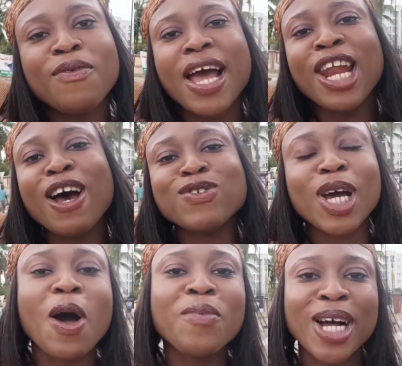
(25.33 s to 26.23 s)
Hello my loves,
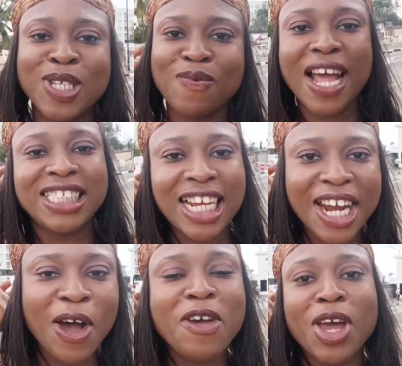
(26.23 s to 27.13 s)
welcome back to my
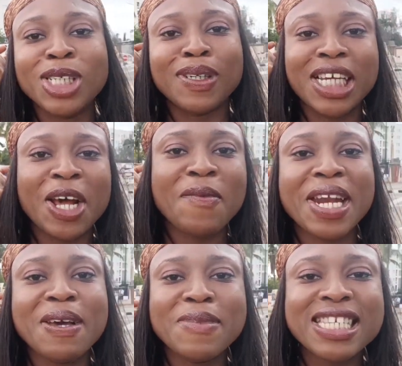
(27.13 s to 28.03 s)
channel. If you're new to my channel,
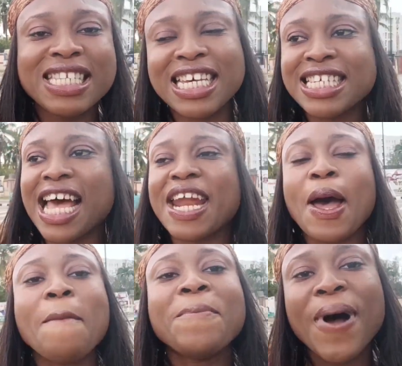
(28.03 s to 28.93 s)
my name is Tiz
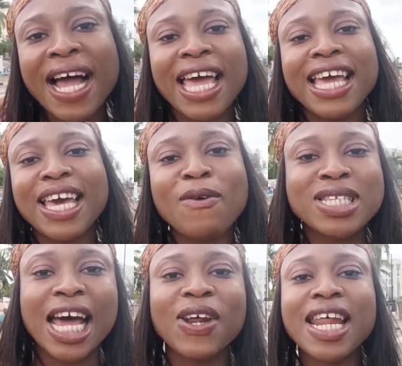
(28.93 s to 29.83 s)
and I'm back again
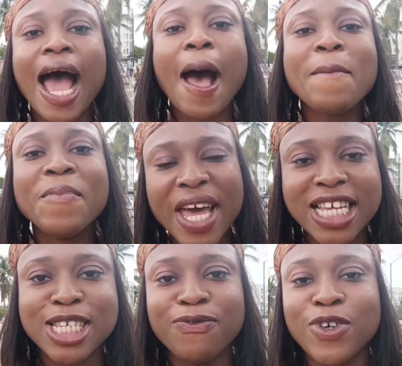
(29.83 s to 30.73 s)
with another
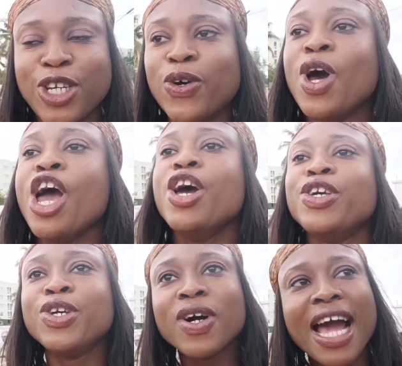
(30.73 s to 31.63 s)
amazing video.
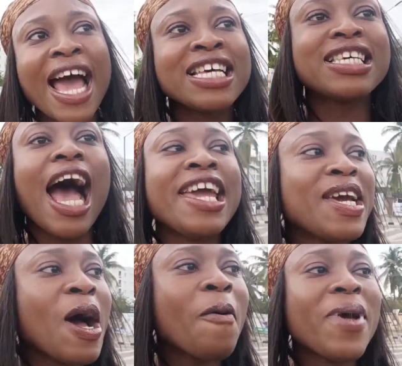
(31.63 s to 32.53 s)
You guys, I
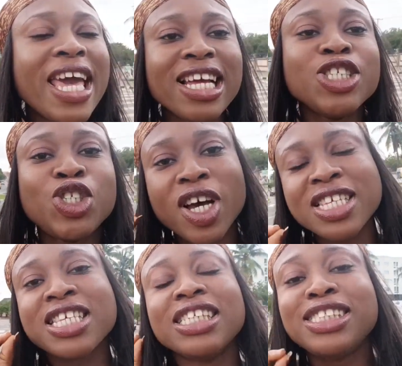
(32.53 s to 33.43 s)
am in
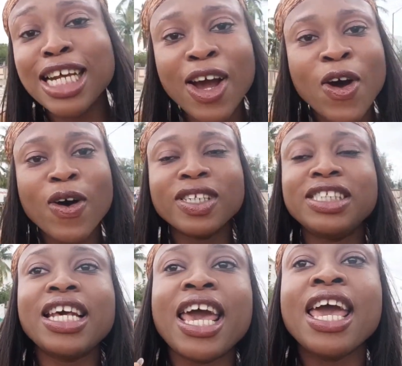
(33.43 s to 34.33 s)
Johnson
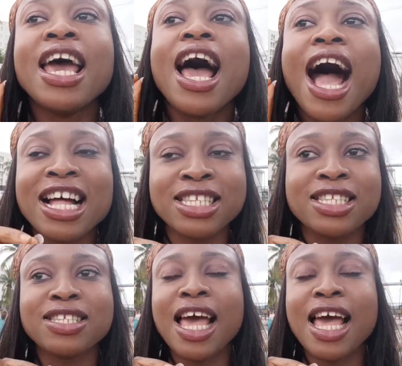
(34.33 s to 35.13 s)
Jakande at